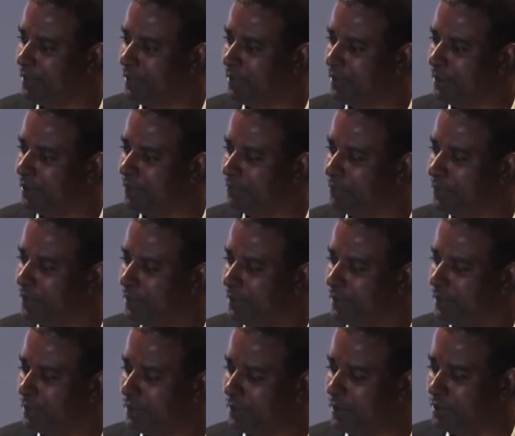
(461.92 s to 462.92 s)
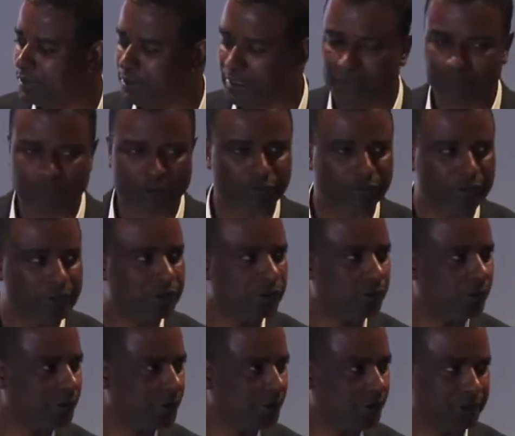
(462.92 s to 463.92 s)
um, these types of
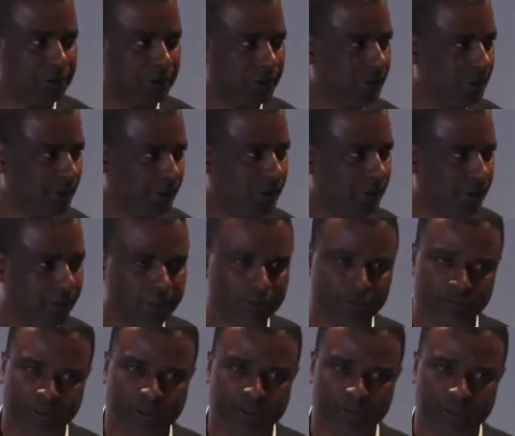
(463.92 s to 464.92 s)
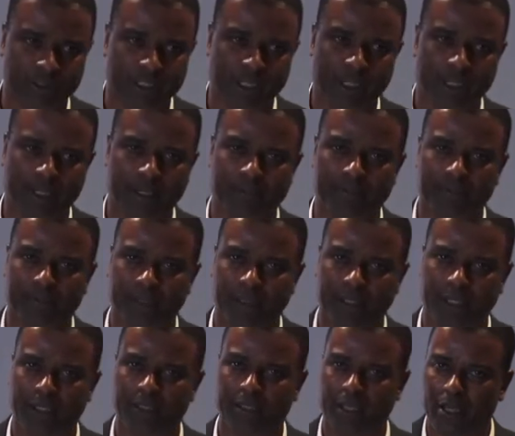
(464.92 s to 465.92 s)
resources in, in, in real time
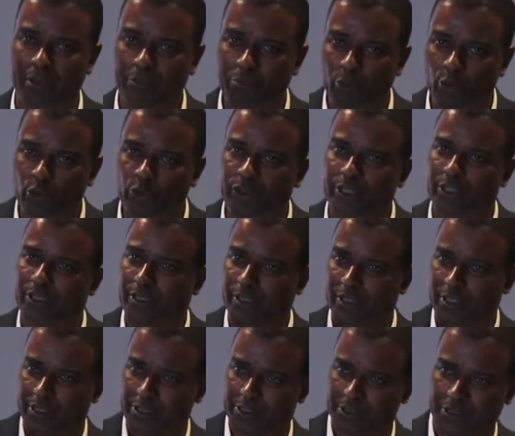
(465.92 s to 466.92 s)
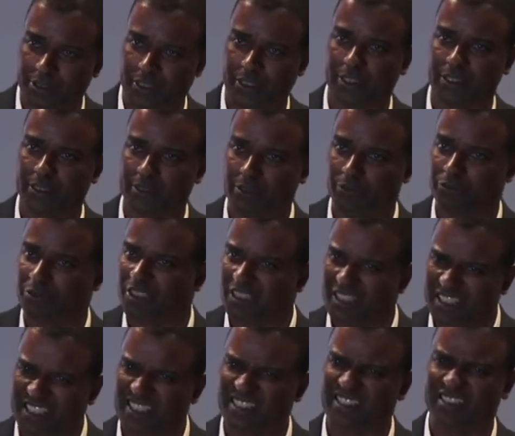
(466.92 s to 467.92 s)
and, and moving things, and it, it
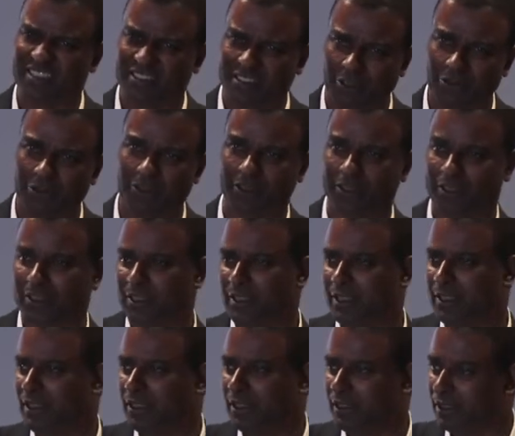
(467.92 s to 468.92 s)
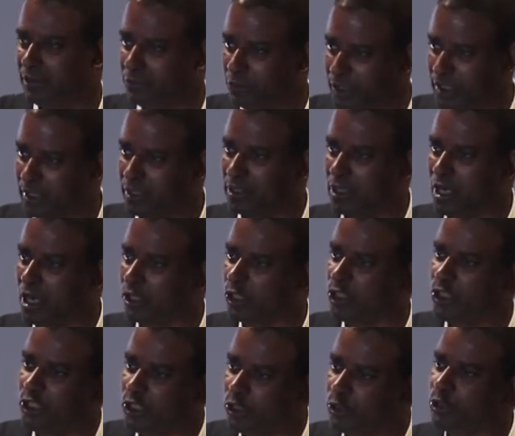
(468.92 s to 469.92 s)
really totally, we can knock
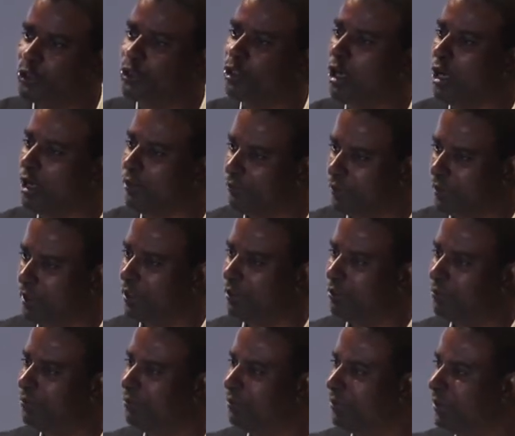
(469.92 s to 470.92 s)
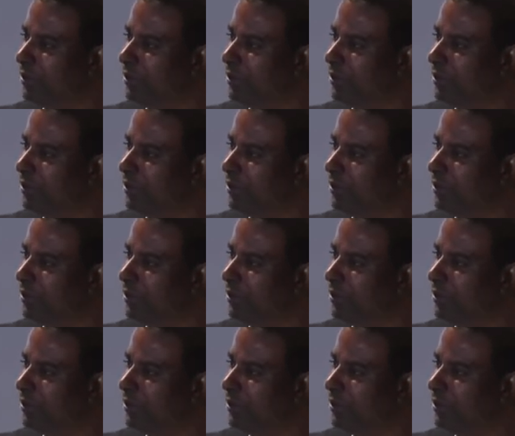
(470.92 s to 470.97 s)
years off of